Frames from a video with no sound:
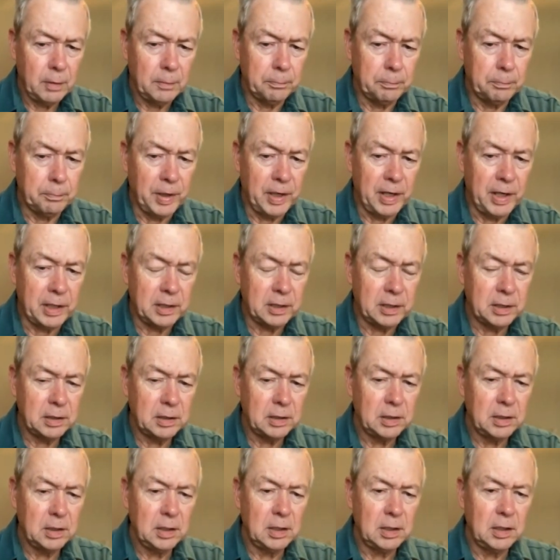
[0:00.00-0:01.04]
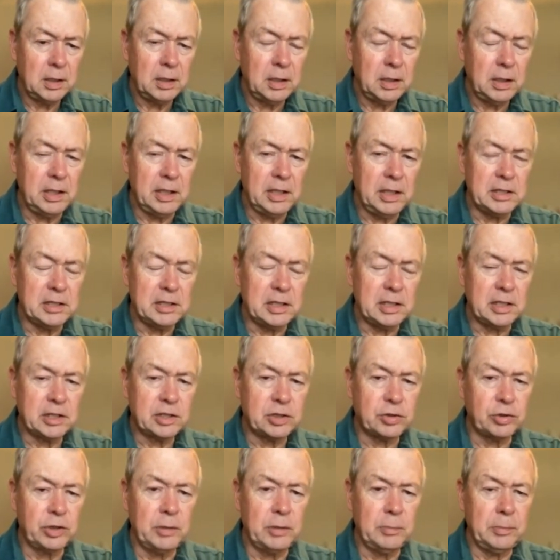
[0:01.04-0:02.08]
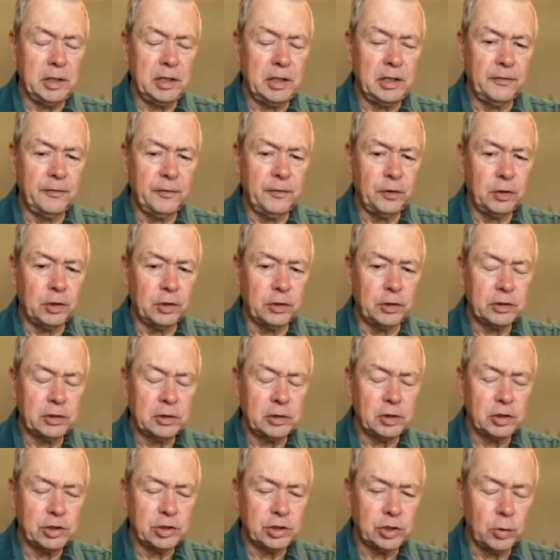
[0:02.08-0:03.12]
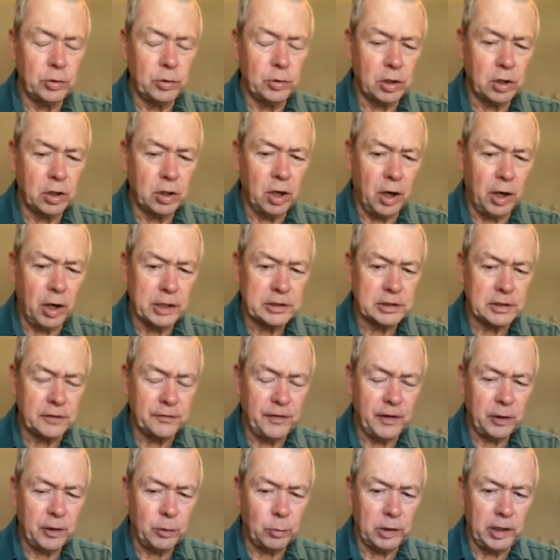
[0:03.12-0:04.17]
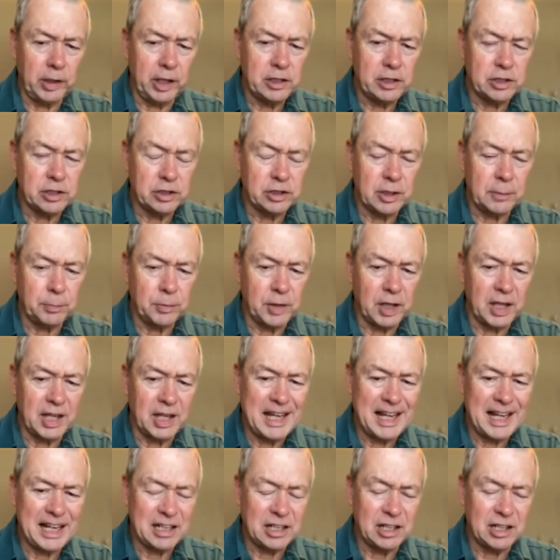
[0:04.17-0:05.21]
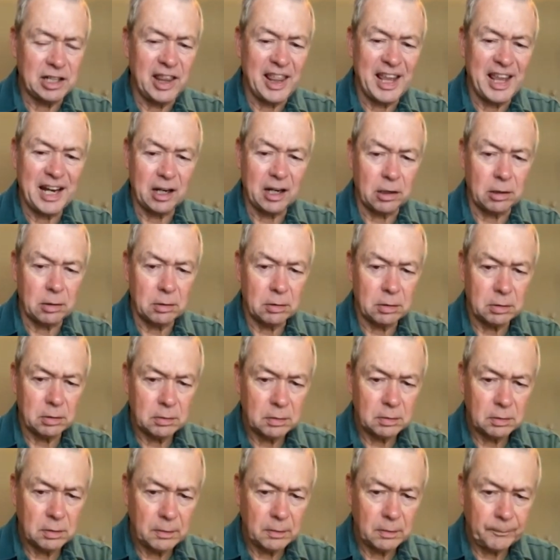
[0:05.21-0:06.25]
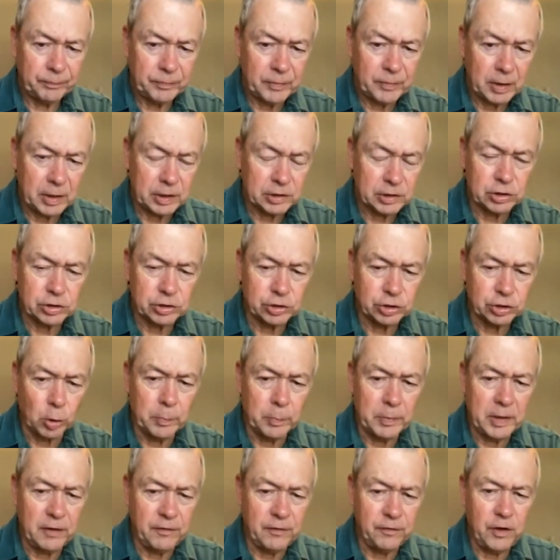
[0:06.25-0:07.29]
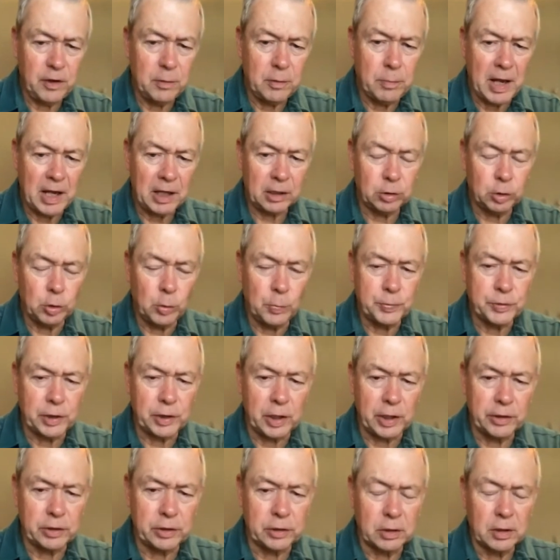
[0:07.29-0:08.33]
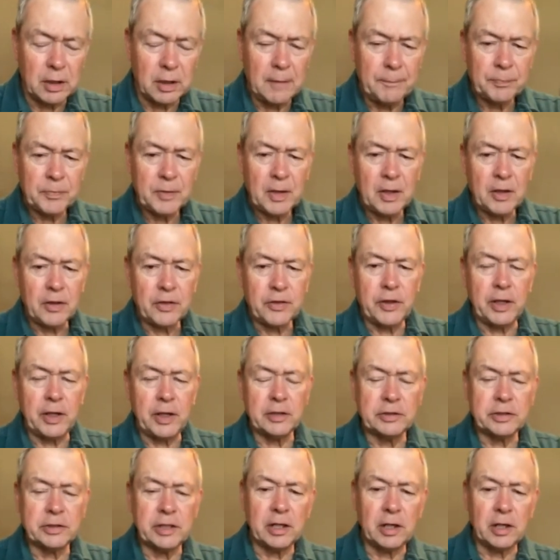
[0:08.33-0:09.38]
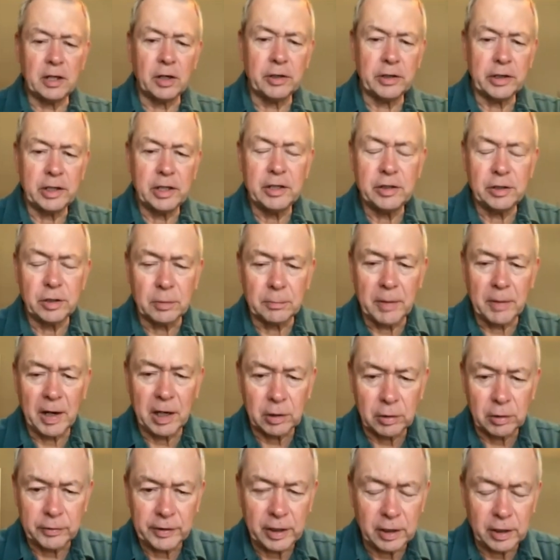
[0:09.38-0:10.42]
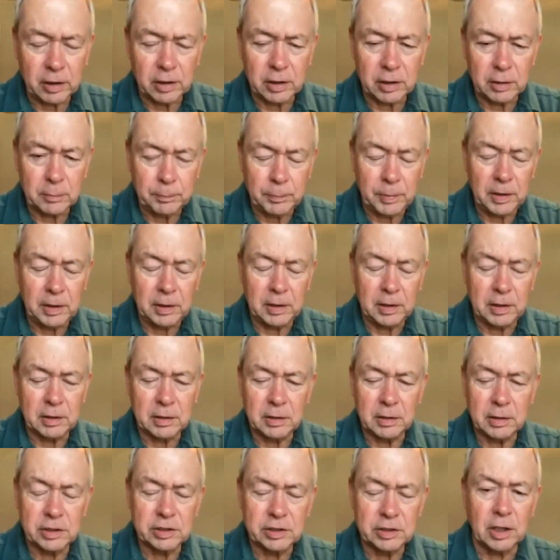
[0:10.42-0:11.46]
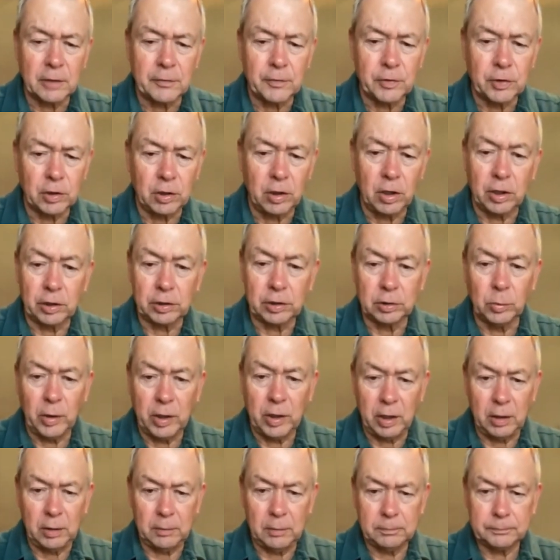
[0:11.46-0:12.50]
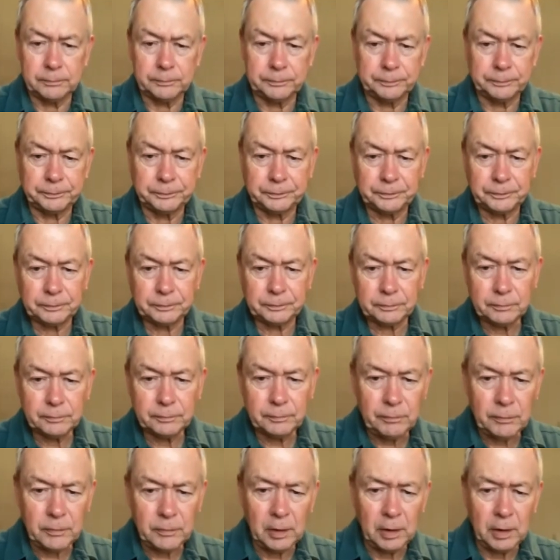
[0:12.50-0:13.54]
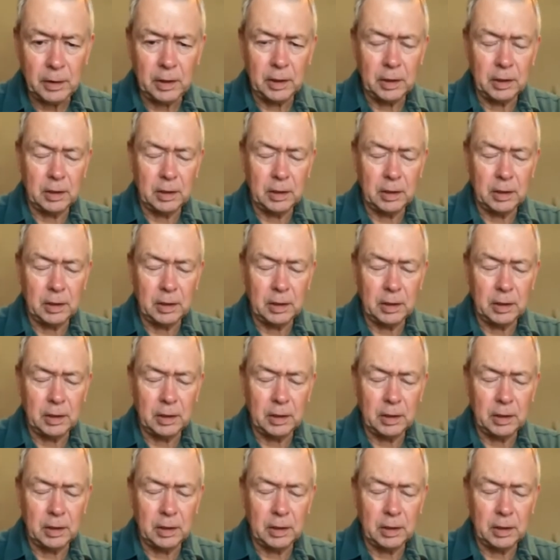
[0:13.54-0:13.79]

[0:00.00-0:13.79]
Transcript: but it is extremely difficult to show the cause-effect relationship to get there because there's so many feedback loops, other things that aren't in your model that are going to be discovered along the way. And